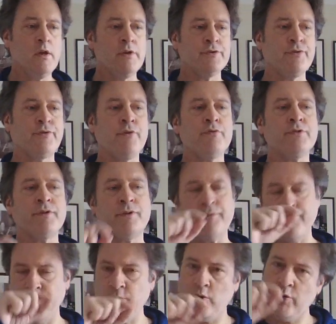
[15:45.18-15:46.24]
So those are the
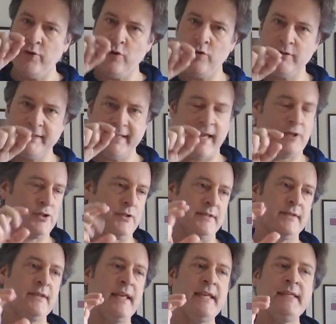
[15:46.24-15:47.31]
4 note sections,
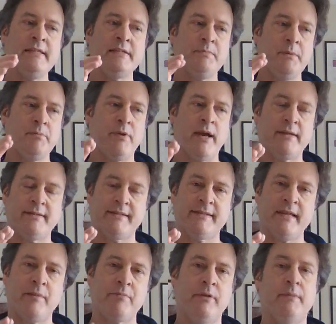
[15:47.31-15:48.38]
and they need to be practiced
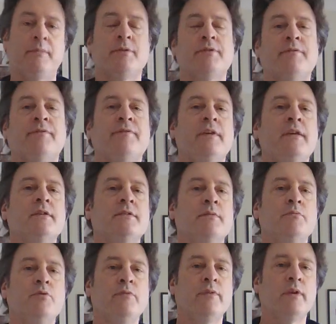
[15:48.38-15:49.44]
separately because the fingers are
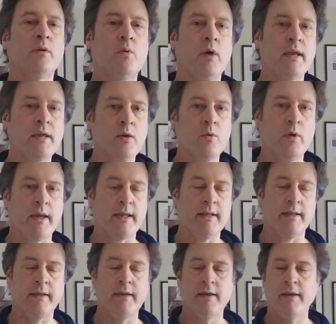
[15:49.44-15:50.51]
moving quite
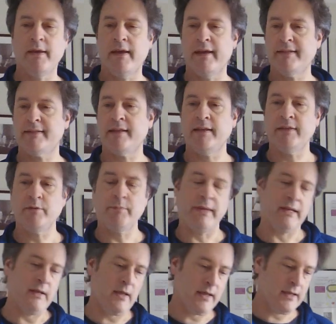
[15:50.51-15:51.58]
quickly. It's a little
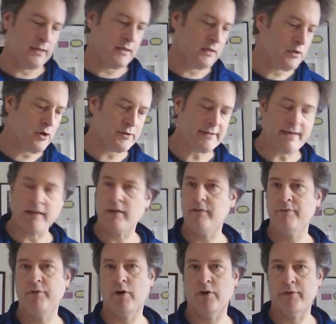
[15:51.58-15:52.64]
bit like in Gosset
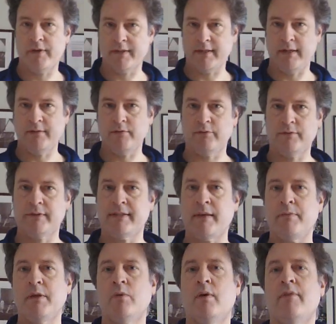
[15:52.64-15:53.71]
Gavotte. There's a little
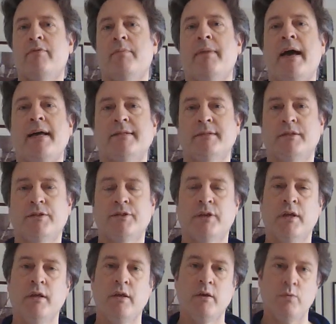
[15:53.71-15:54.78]
semiquaver passage
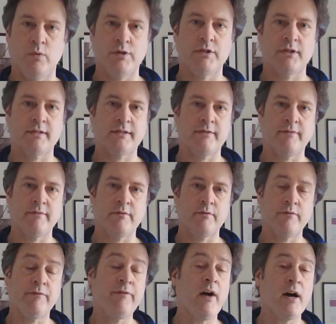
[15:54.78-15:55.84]
which is
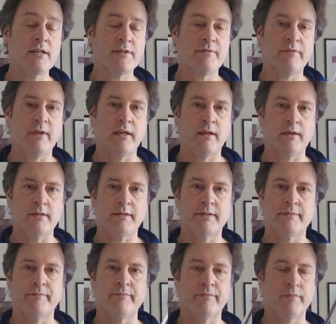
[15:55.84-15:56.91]
fast fingers.